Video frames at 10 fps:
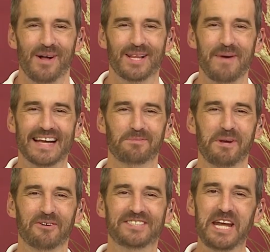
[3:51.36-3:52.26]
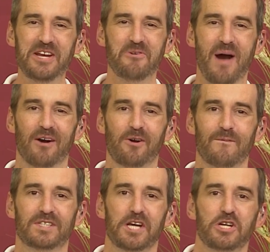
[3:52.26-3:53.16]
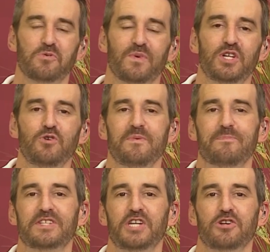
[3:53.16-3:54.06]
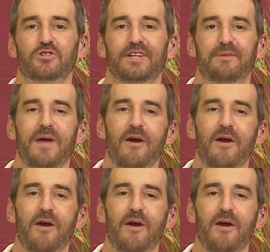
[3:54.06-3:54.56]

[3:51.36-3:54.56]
Welcome back as we continue our conversation with human potential and